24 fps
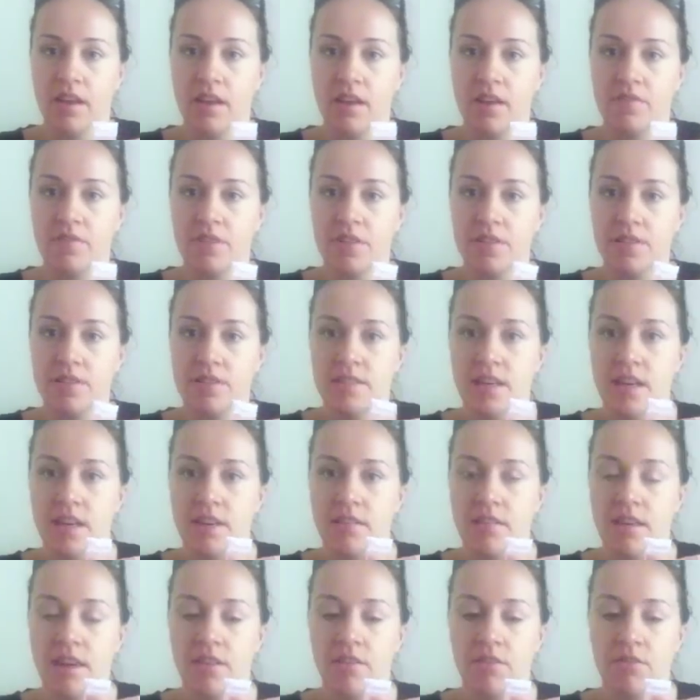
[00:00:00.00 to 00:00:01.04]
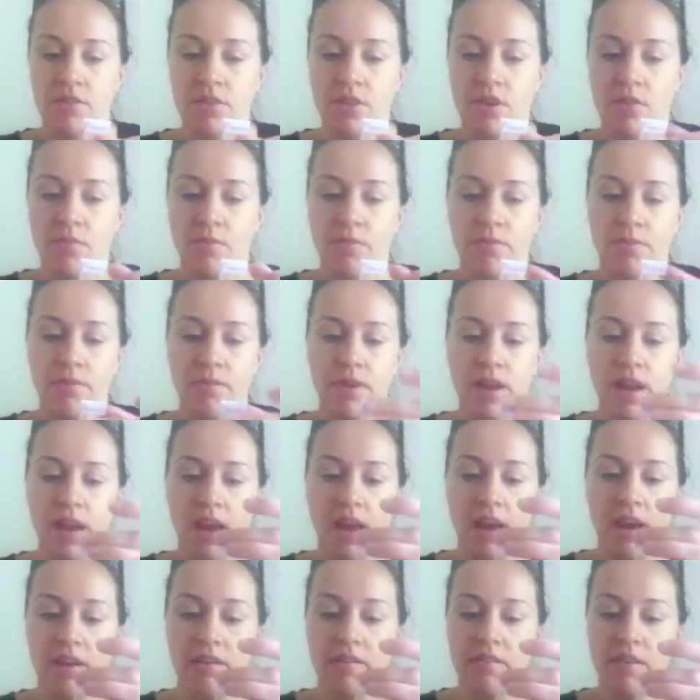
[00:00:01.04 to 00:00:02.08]
I've just stuck that on top
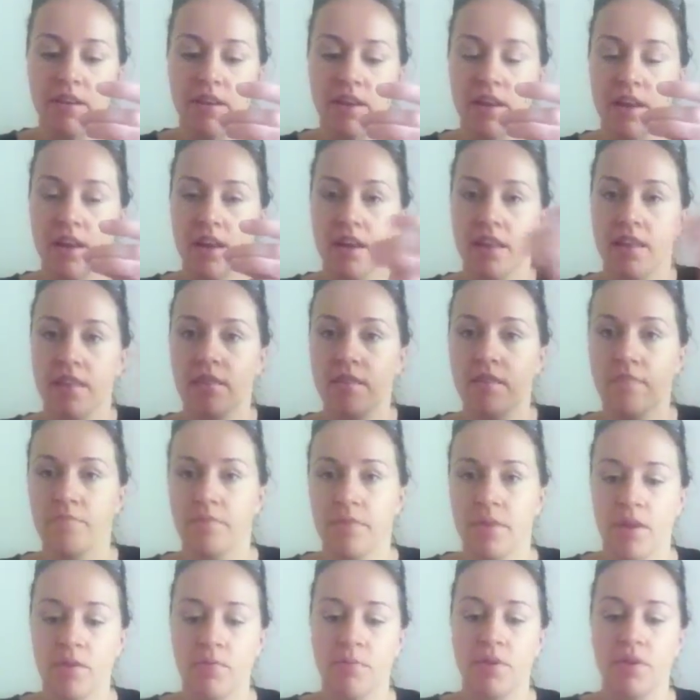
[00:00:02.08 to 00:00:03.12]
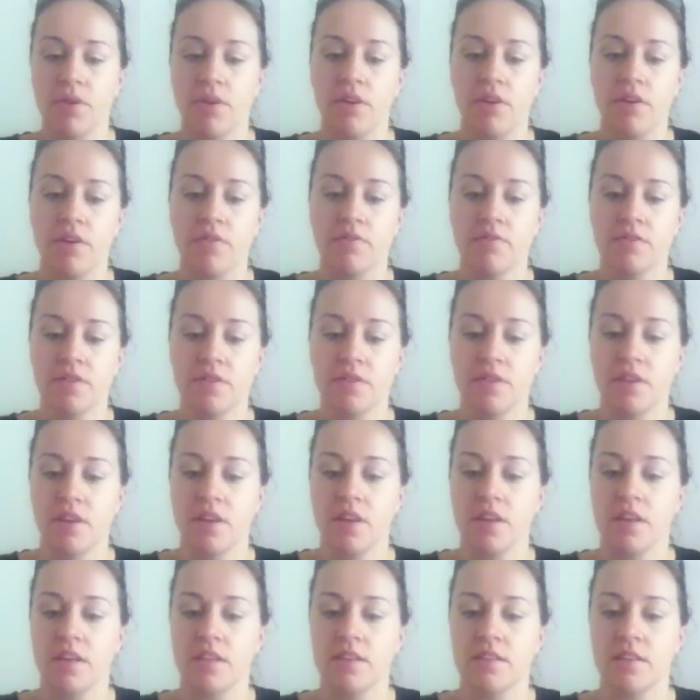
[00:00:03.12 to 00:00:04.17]
now, I'll put it off just so
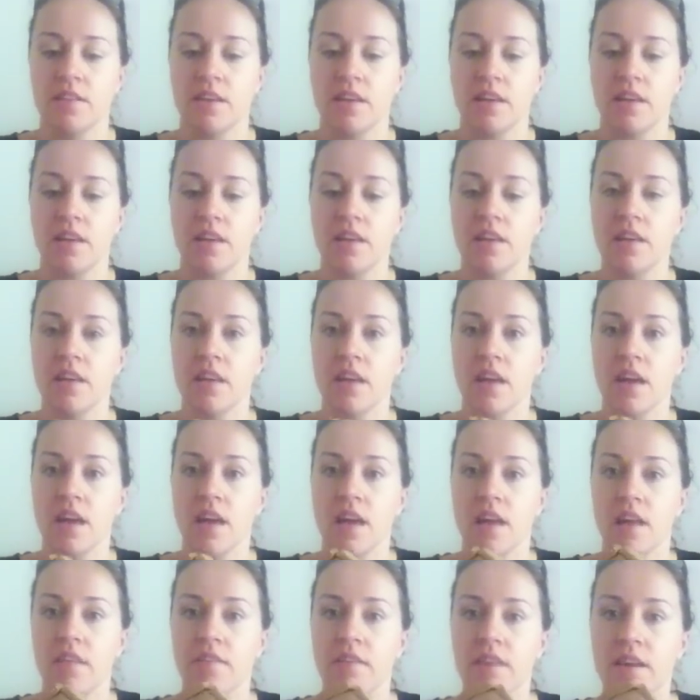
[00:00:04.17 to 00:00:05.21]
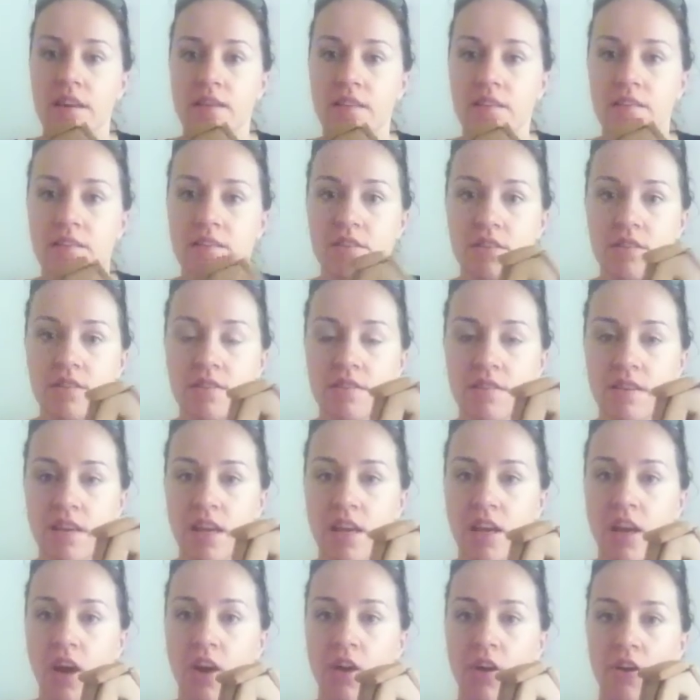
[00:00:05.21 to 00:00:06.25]
you can see. These just
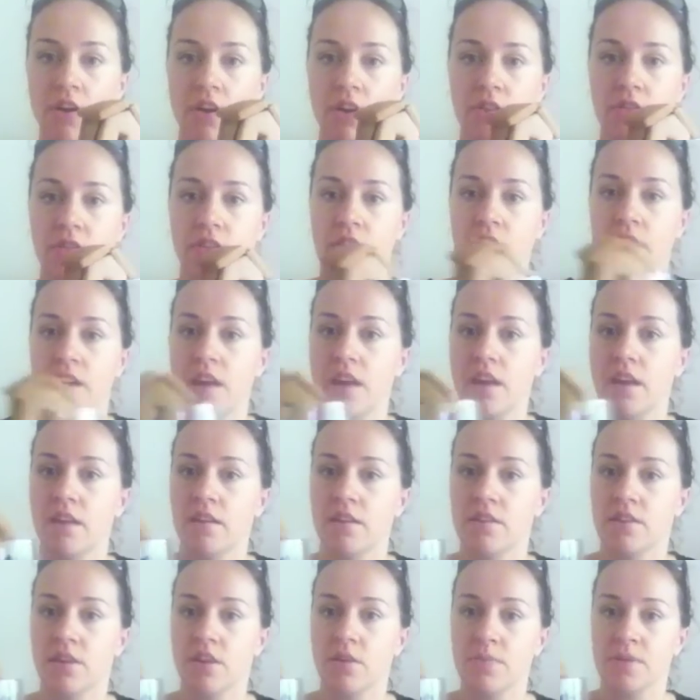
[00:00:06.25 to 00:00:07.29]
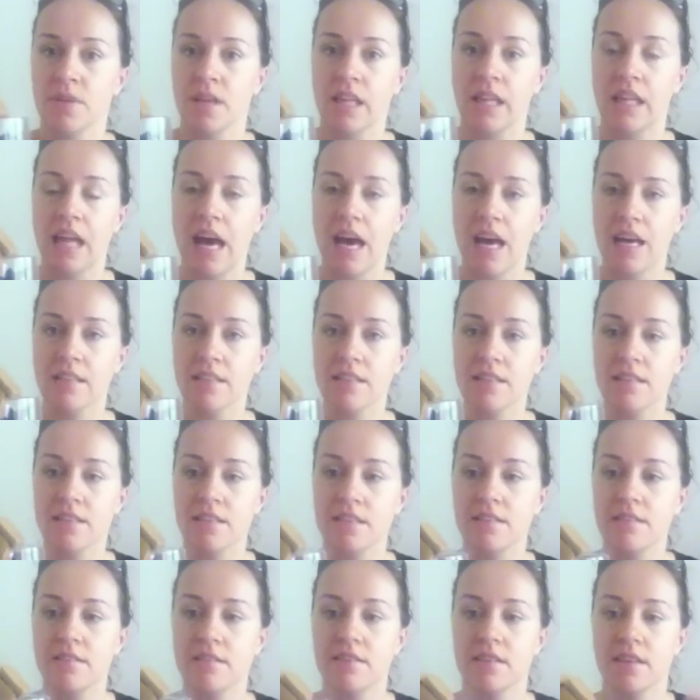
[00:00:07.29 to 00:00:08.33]
can go on the tops of
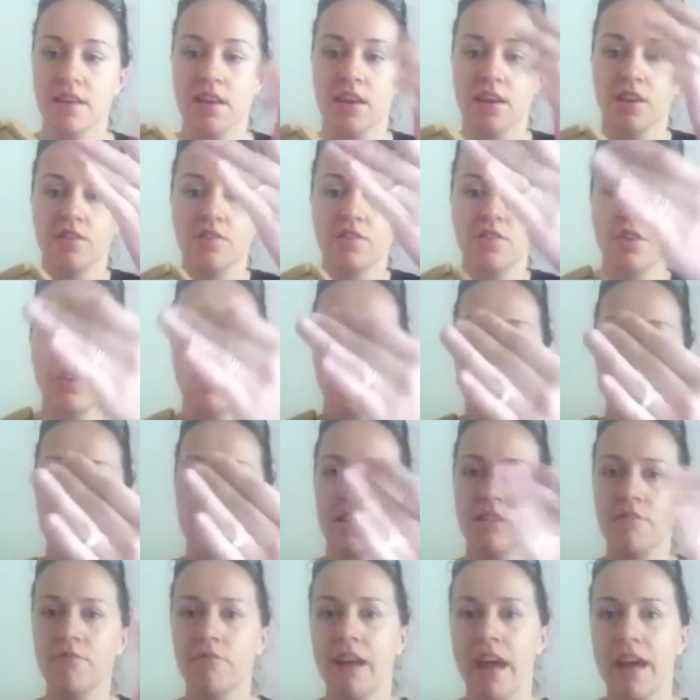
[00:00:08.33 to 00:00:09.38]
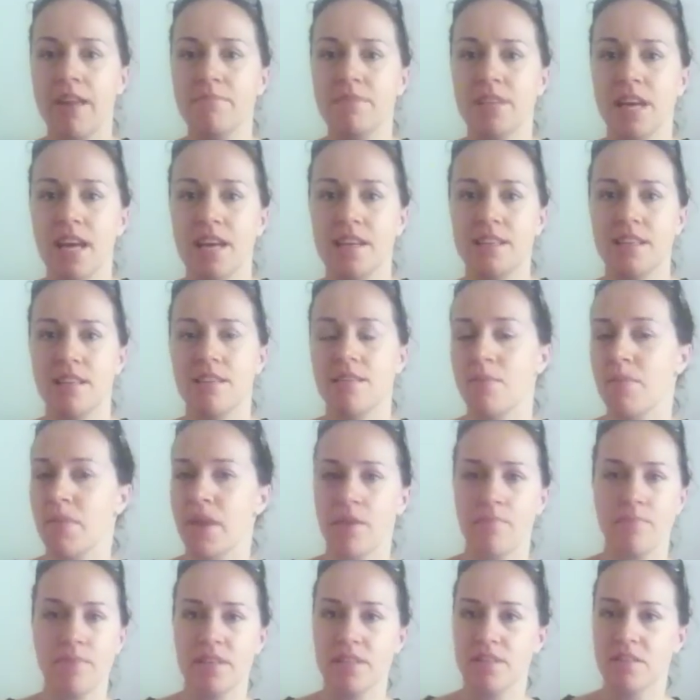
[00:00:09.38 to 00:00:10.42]
glasses, so with little name tags in them,
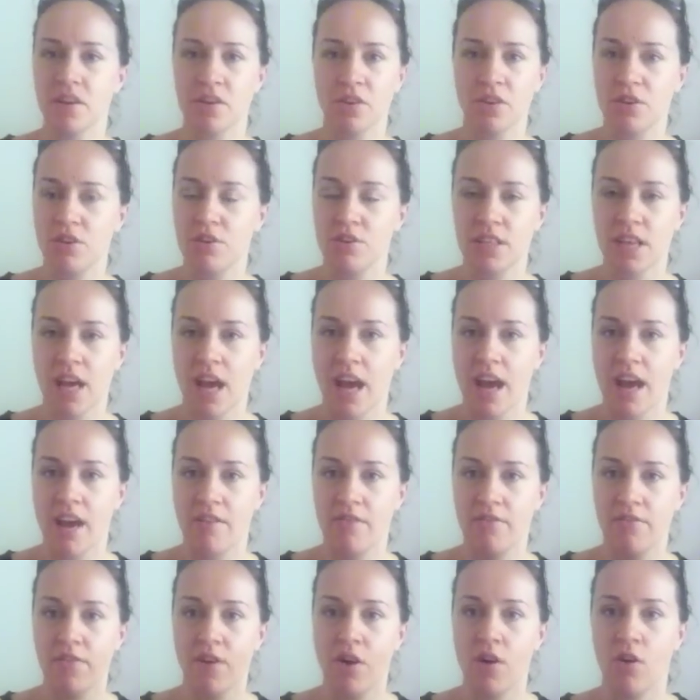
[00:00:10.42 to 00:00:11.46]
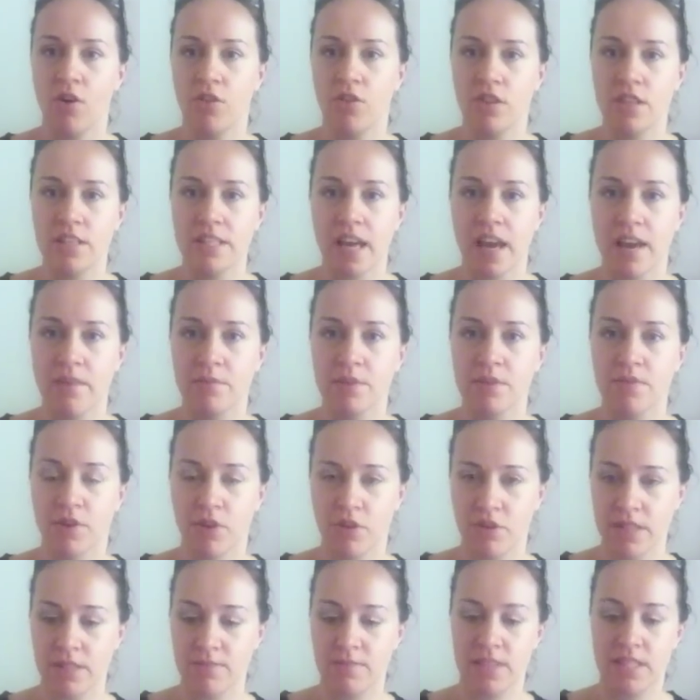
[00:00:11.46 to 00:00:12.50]
they'd be so cute to have on the tables for
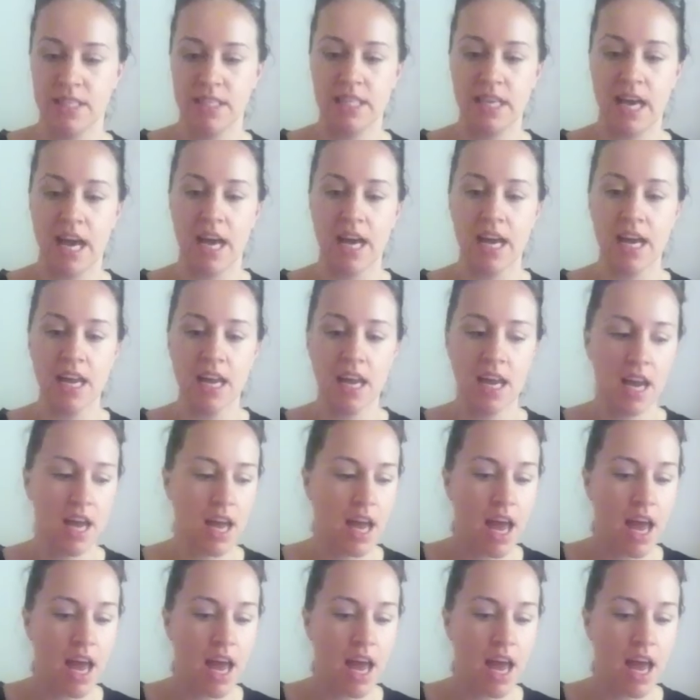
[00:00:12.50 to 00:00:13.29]
Christmas Day.